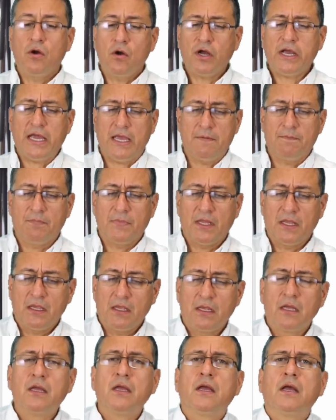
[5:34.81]
Okay,
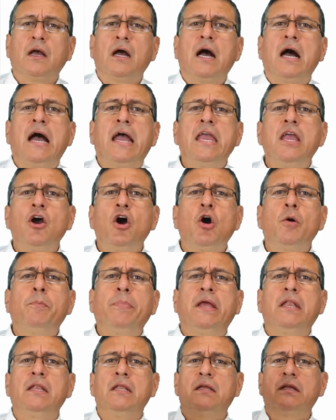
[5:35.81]
I
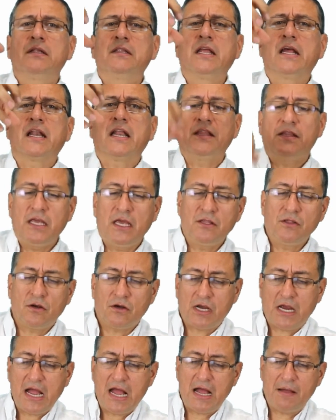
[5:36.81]
open the
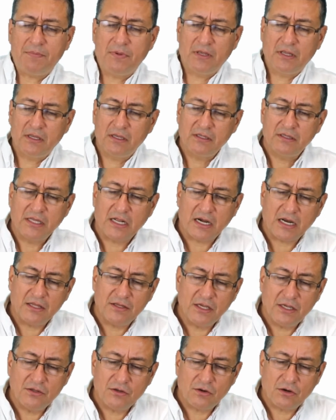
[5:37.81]
radiator cap, the
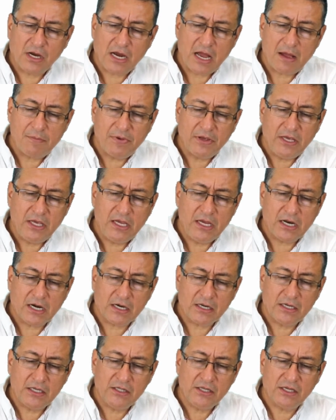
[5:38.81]
radiator cap
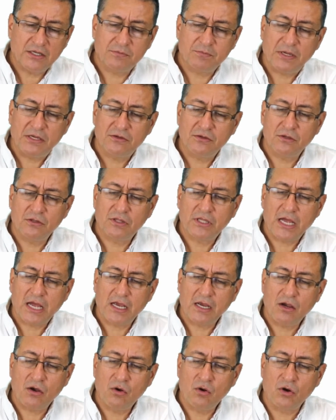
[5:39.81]
here in the expansion
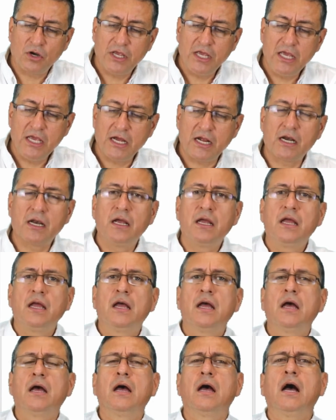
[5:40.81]
tank or here,
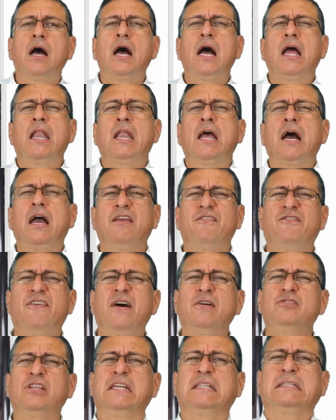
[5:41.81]
and I
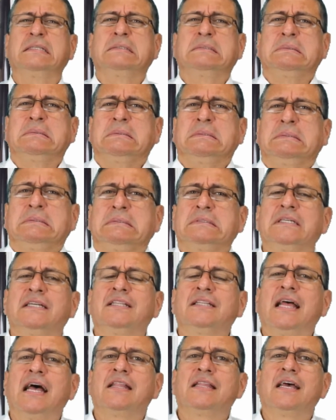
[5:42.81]
found it
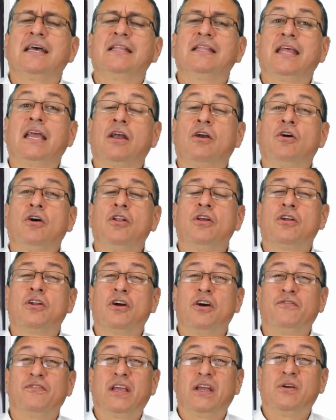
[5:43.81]
that uh, the color
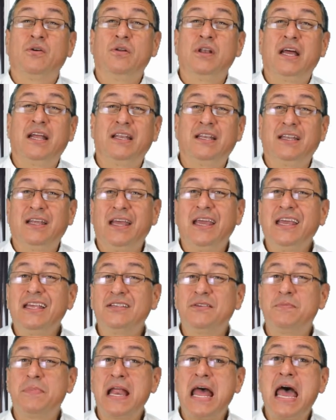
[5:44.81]
of the coolant
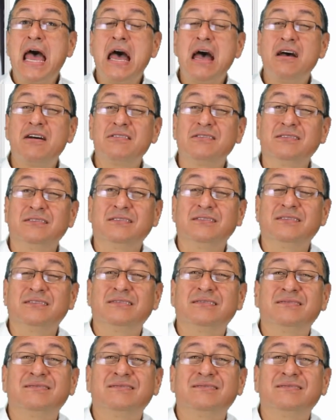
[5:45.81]
is brown.